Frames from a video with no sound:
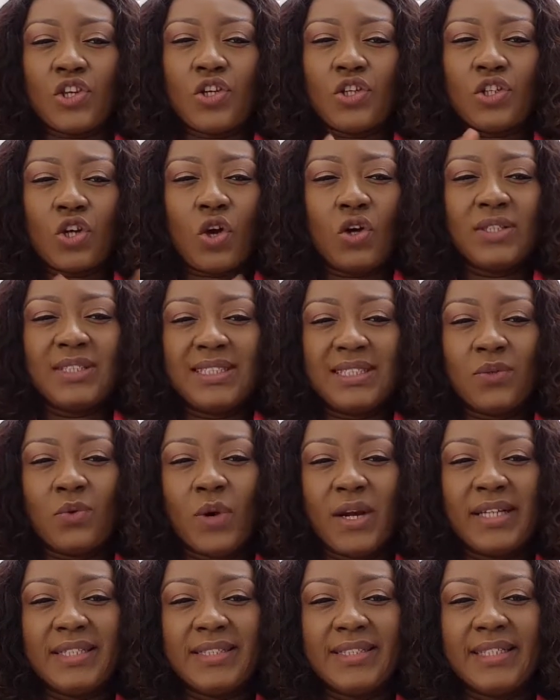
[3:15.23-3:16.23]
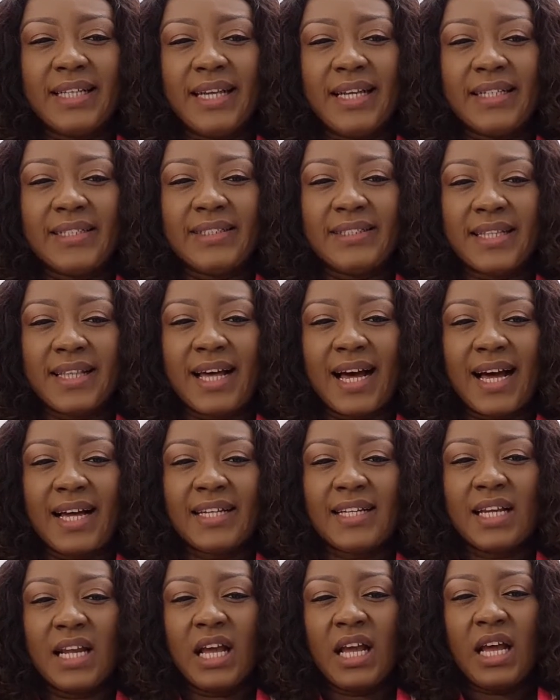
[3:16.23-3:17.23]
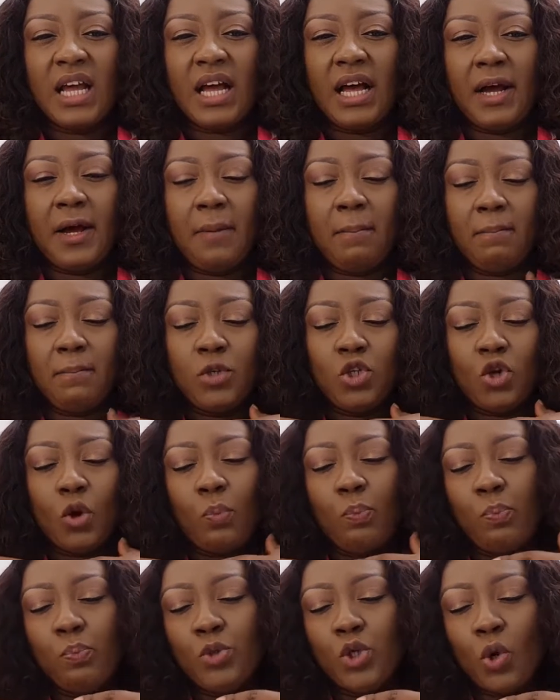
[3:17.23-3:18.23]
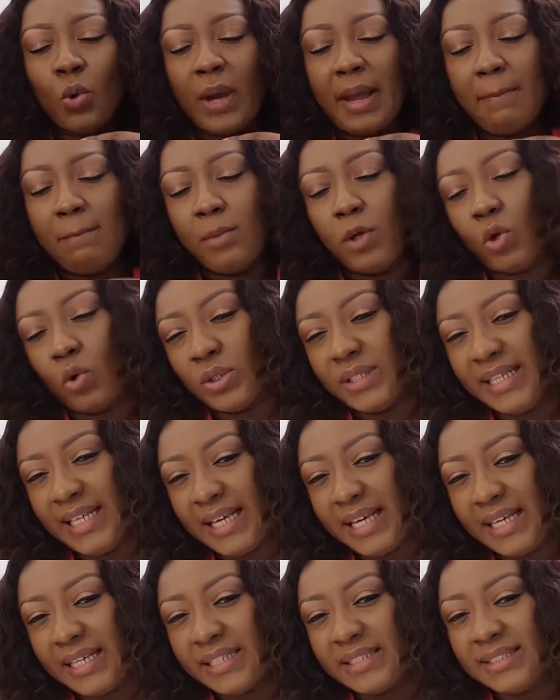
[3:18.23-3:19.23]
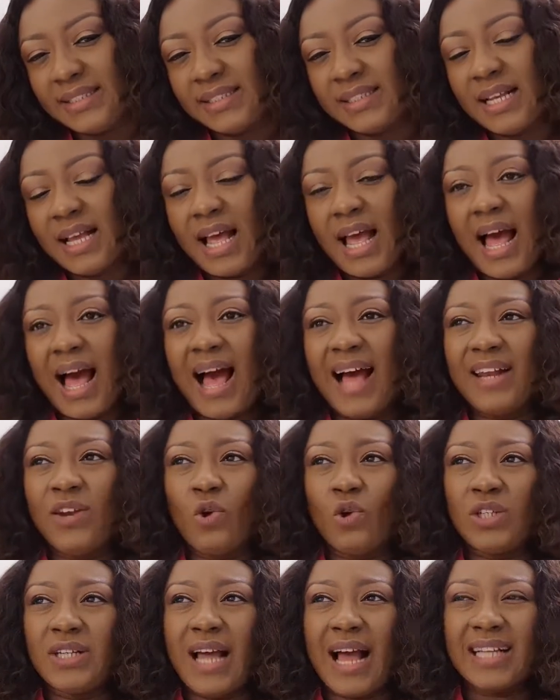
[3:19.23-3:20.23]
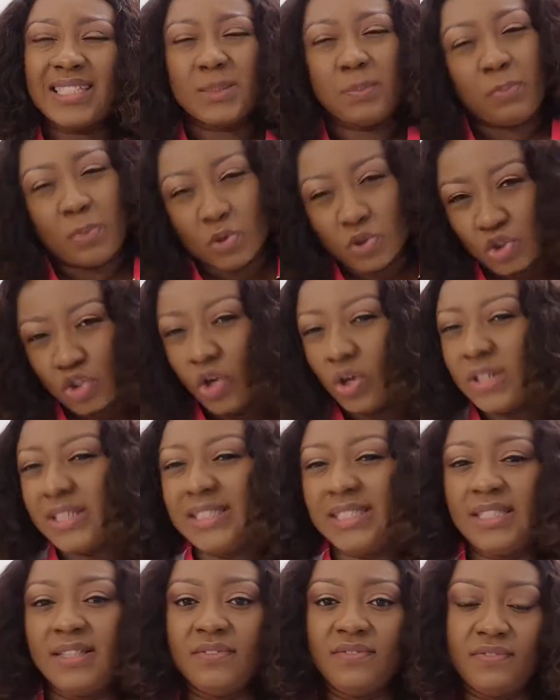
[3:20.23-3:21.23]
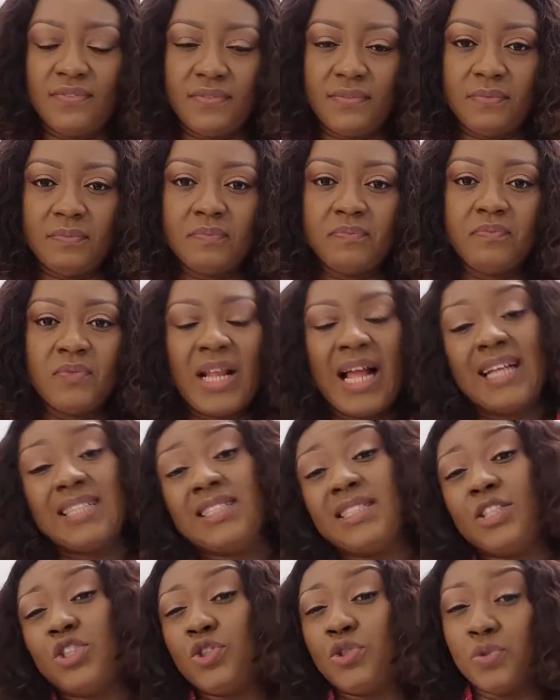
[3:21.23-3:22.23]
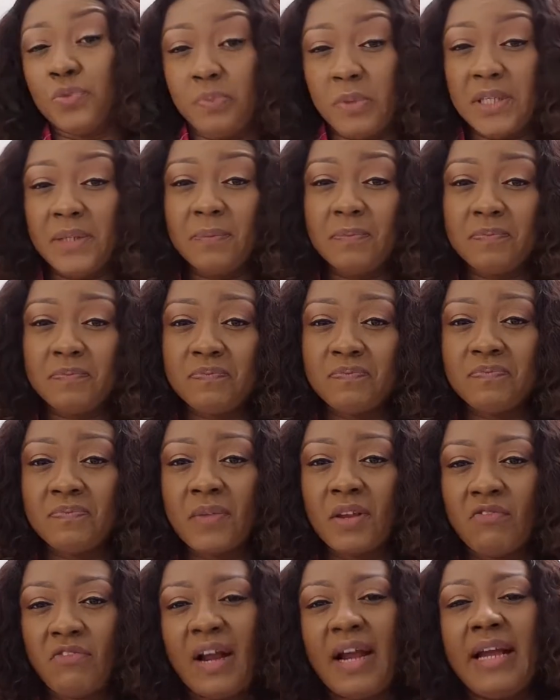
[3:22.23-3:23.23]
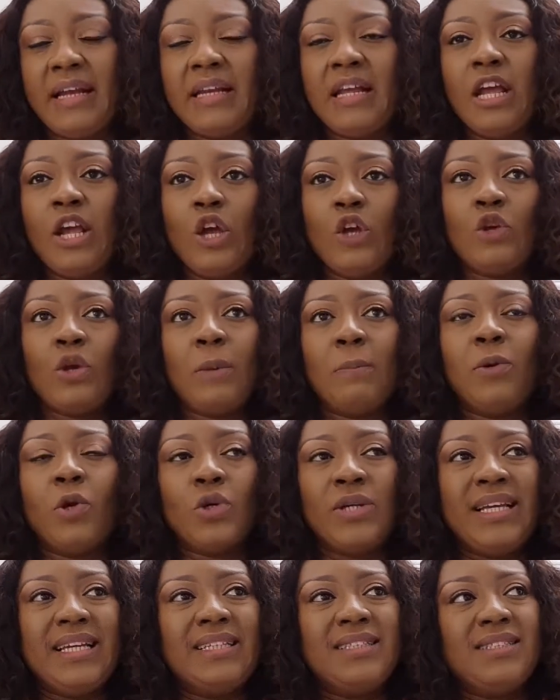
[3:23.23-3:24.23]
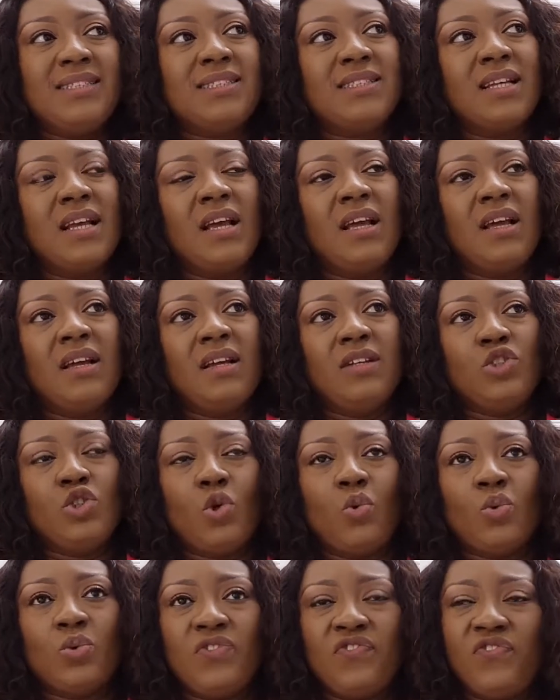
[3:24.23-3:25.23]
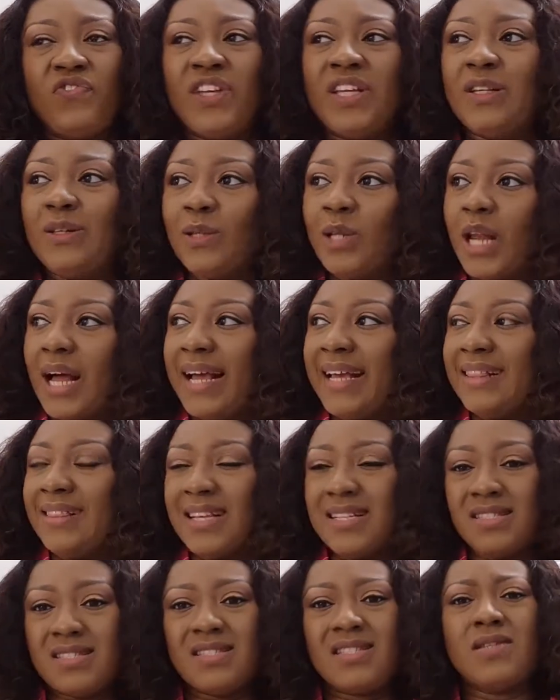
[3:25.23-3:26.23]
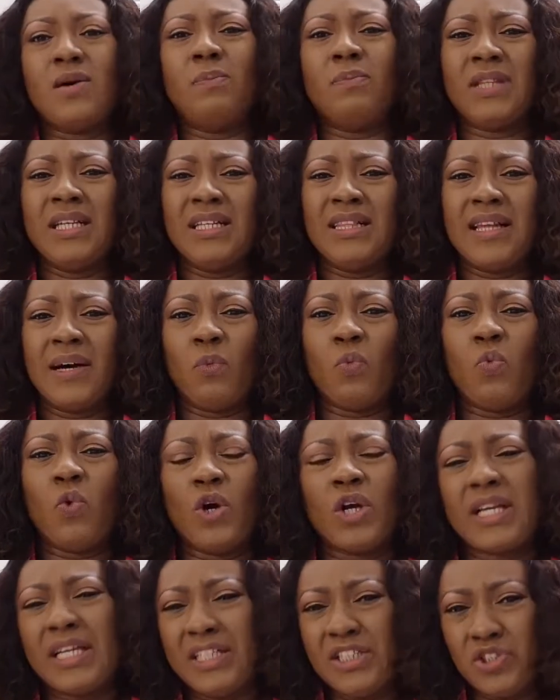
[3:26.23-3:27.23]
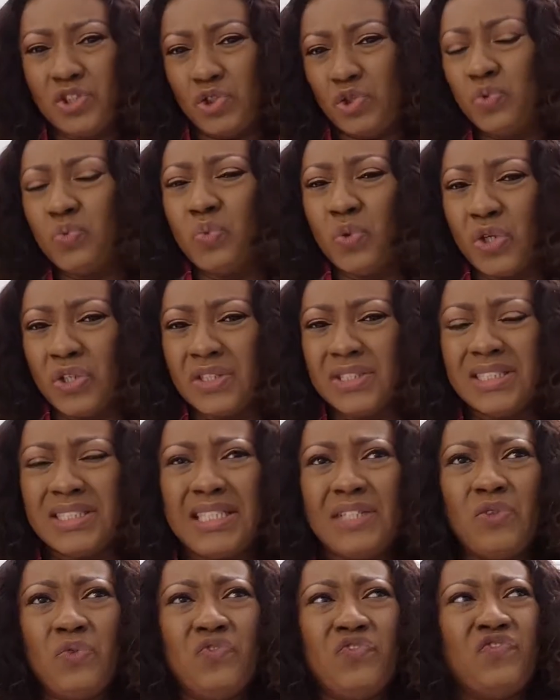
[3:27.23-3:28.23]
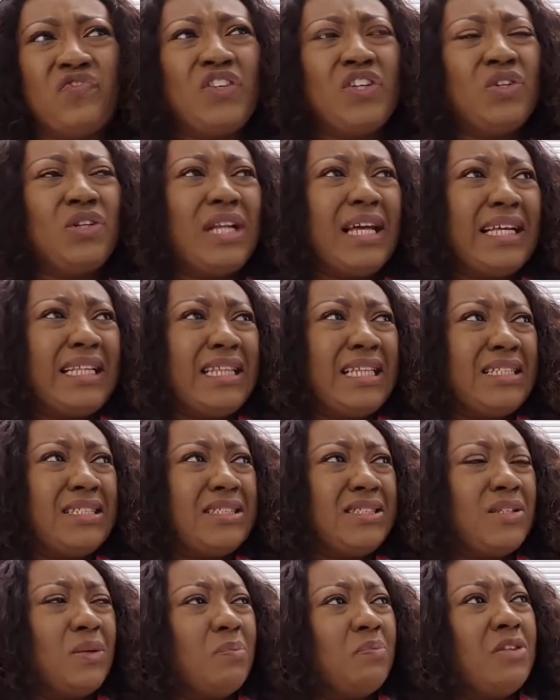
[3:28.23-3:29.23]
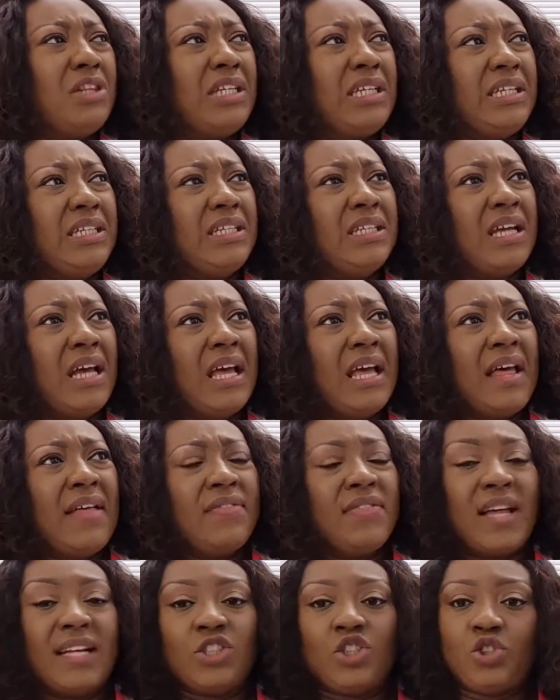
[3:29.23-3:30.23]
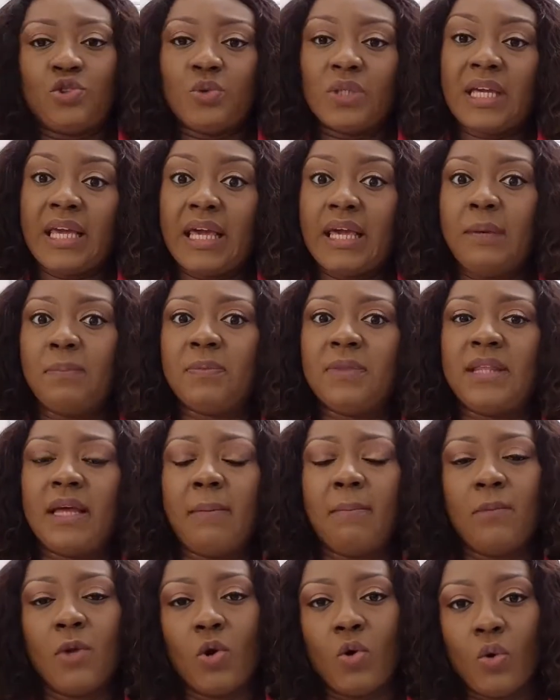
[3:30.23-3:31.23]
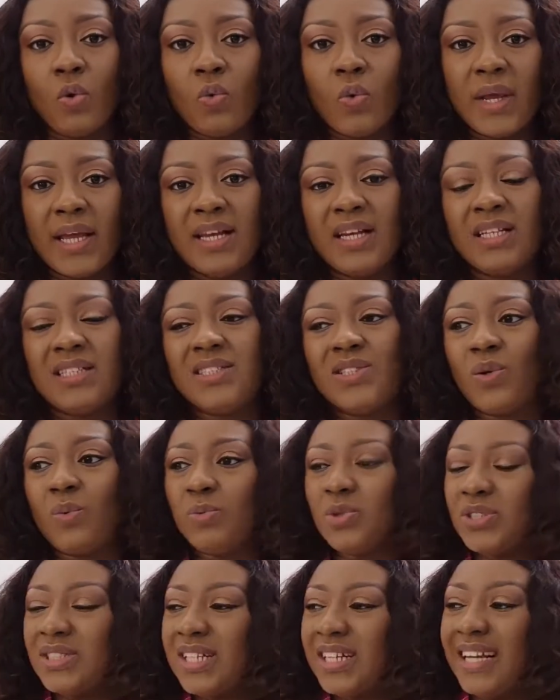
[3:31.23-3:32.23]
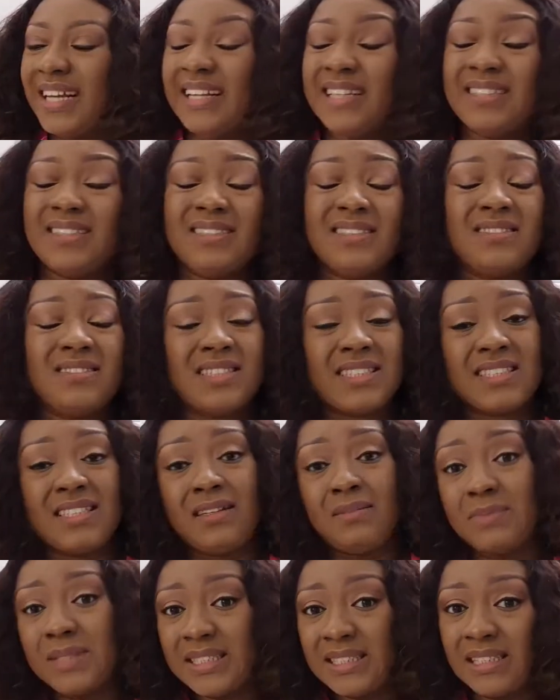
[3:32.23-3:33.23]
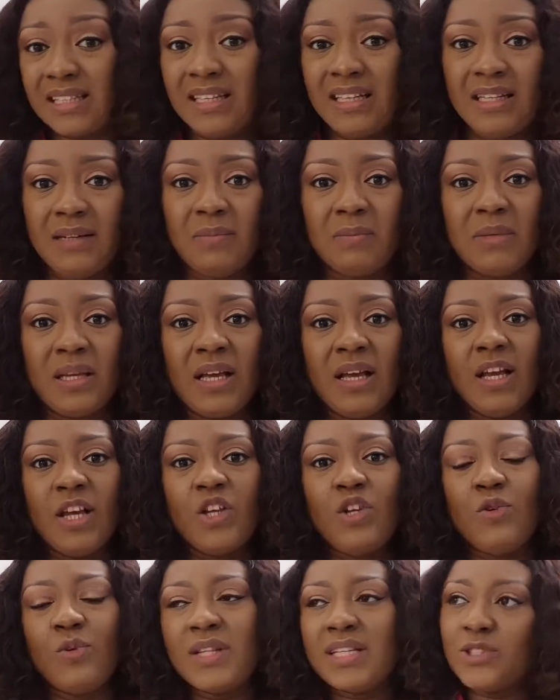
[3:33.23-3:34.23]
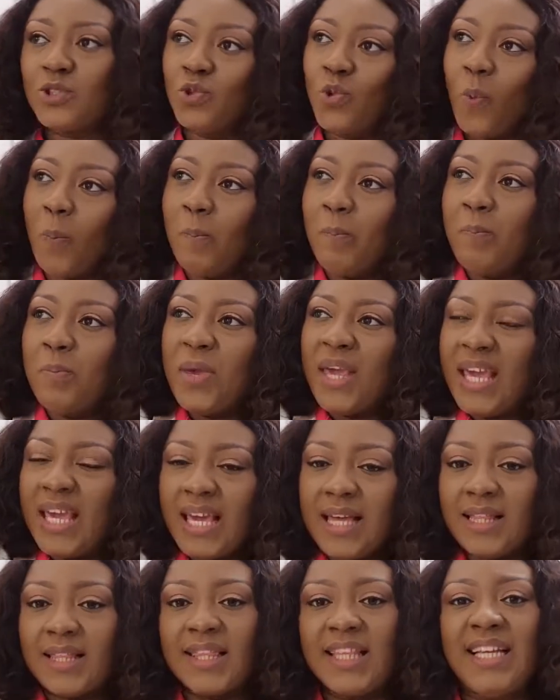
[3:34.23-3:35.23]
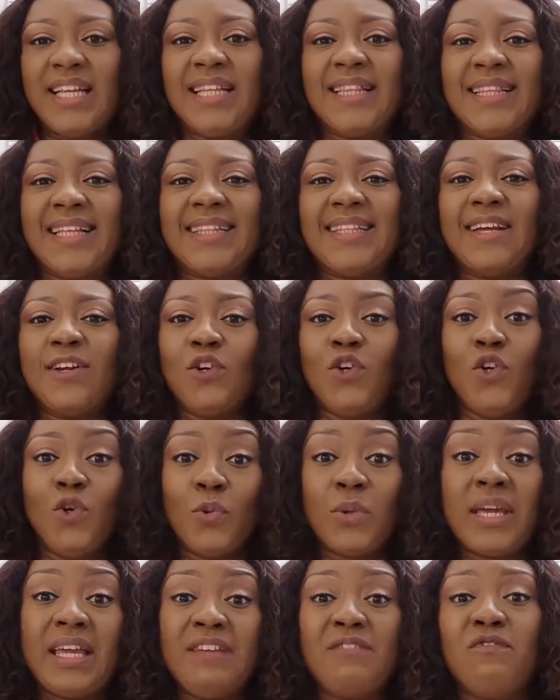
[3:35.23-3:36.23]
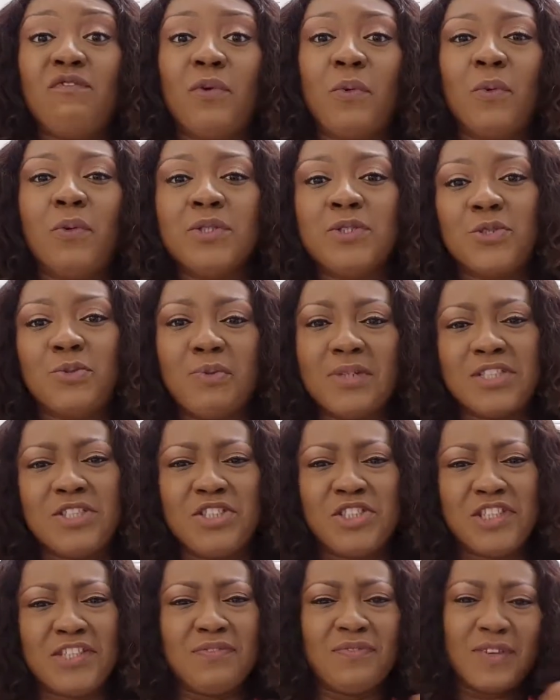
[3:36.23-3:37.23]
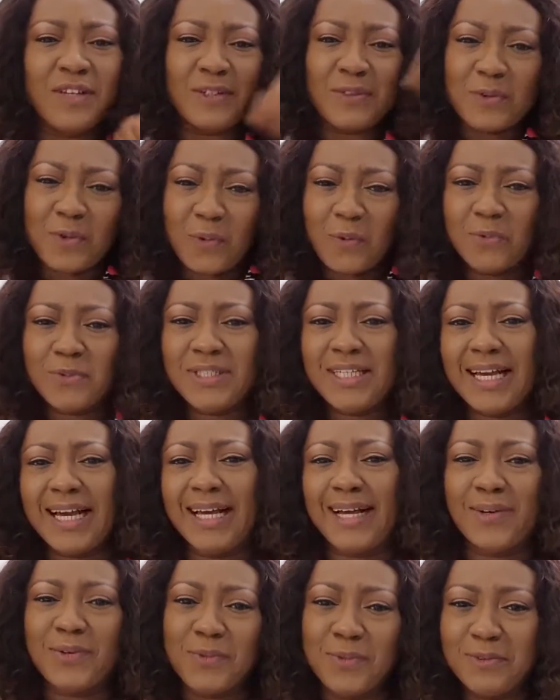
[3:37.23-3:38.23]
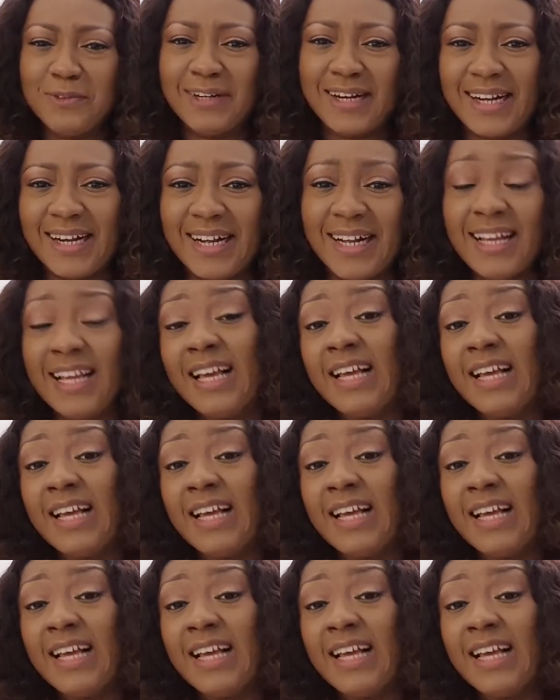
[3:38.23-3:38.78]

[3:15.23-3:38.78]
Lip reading: Consequence is that your employees are not as productive as they should be, right? Your employees don't feel like there's something they're working towards. They don't feel like there's something that should keep them going. It's almost like, same. There's no big thing that they're looking forward to achieve and go, yeah, hoorah,